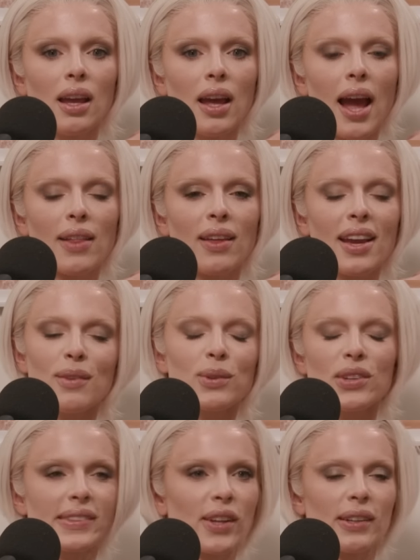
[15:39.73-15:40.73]
I think I was
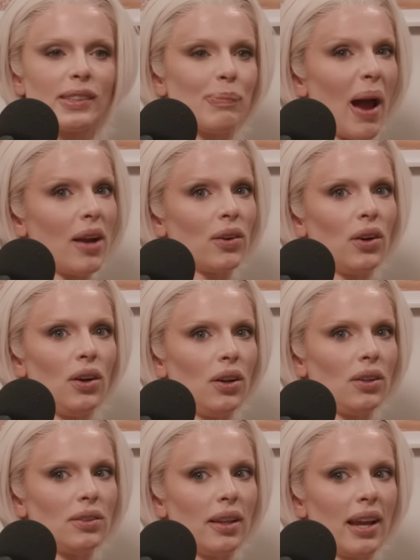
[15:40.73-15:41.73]
just on a
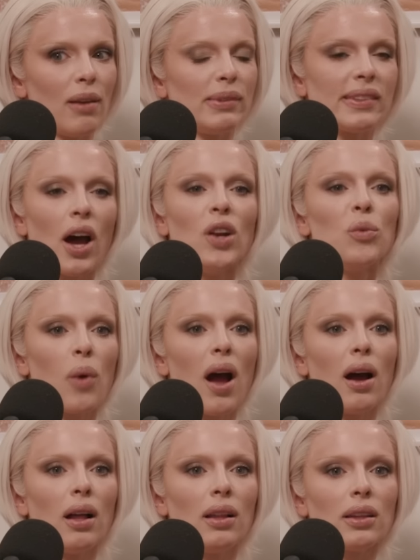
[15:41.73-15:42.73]
spiral. Like I was
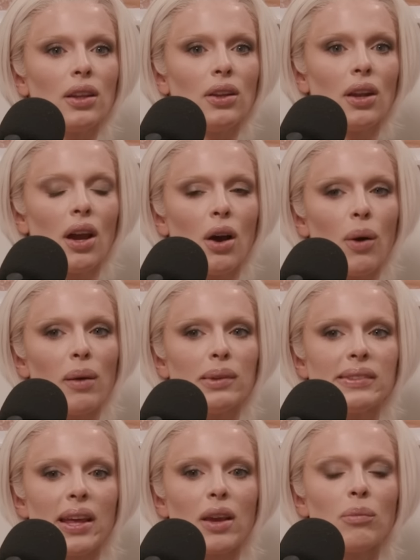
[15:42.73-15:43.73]
unwell, you know, I
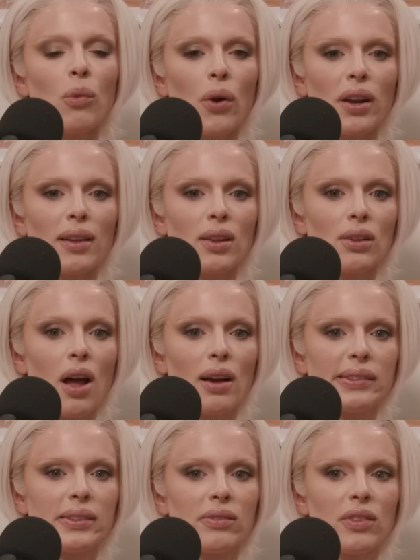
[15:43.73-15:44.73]
was like mourning the
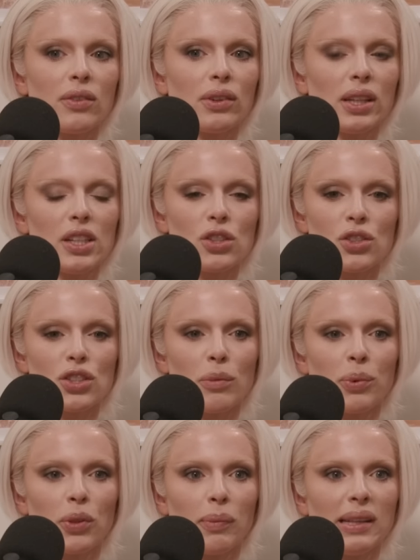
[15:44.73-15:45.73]
loss of the relationship
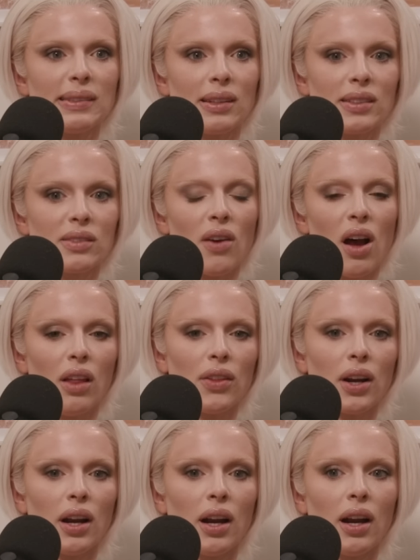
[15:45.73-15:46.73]
with my son's
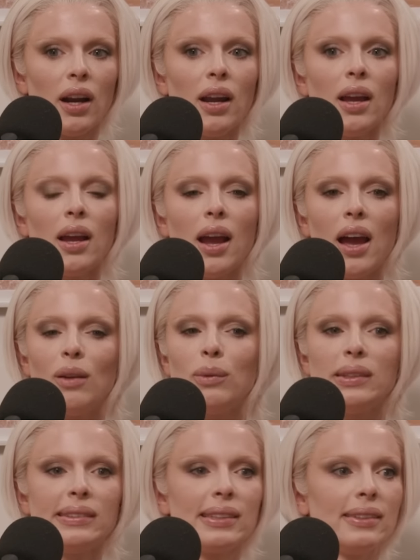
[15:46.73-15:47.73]
father. I
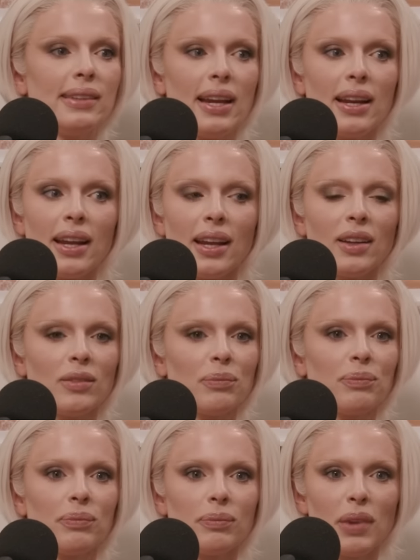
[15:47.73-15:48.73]
was dating
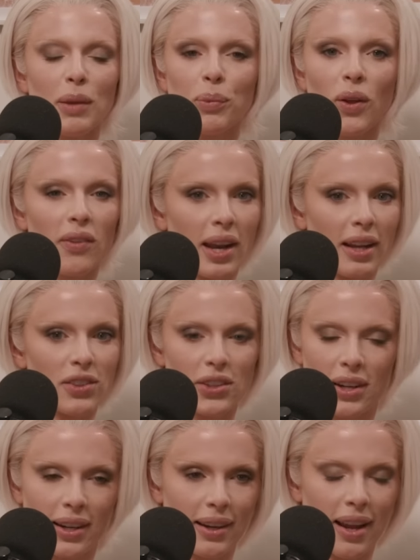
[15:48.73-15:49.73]
people that I
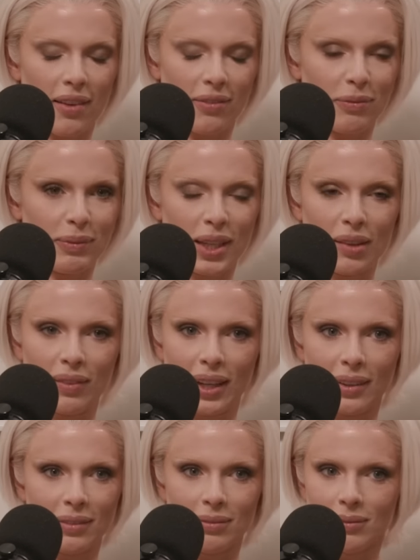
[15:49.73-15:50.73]
shouldn't have
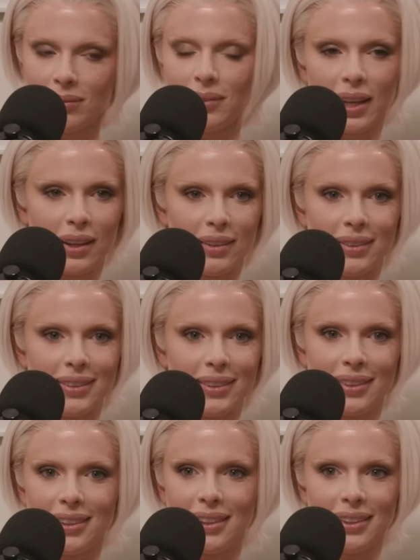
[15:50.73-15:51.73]
even been
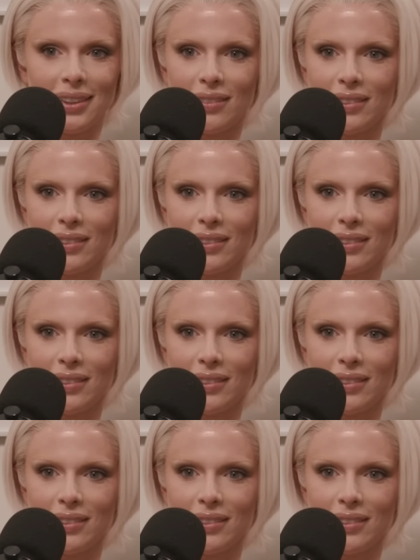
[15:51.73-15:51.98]
in the